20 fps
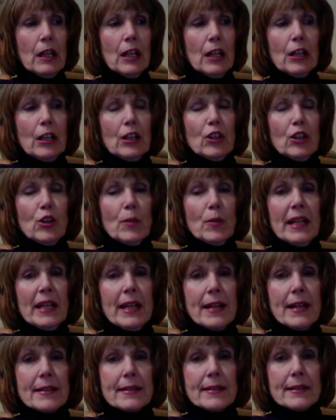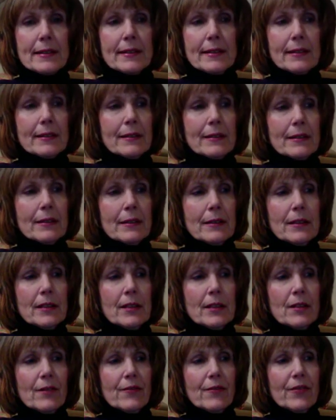luminescent,
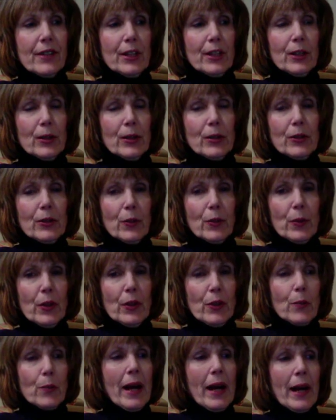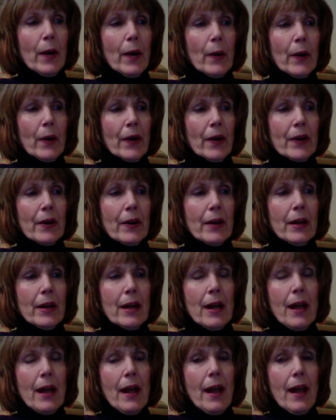filled with power,
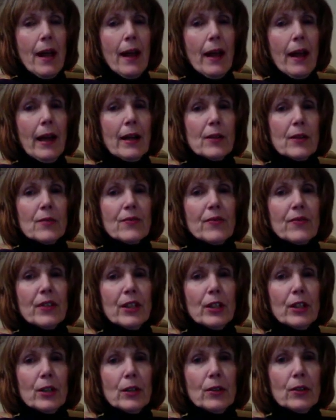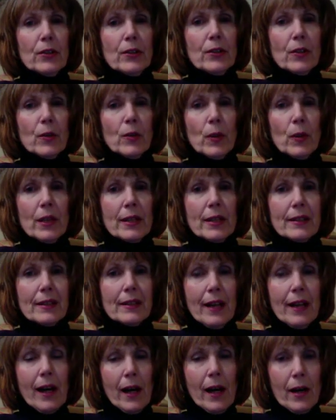and filled with
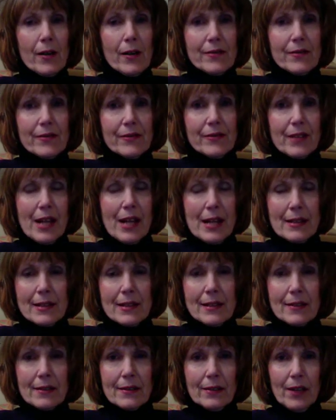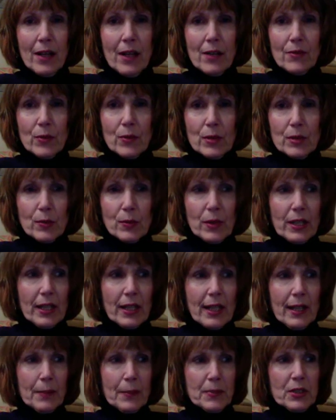love. And this love was with a
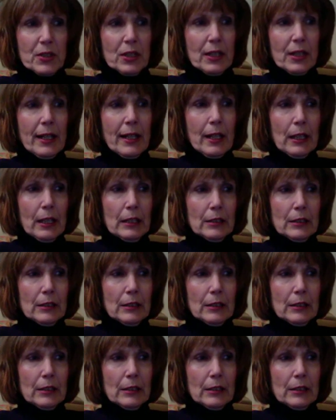capital L.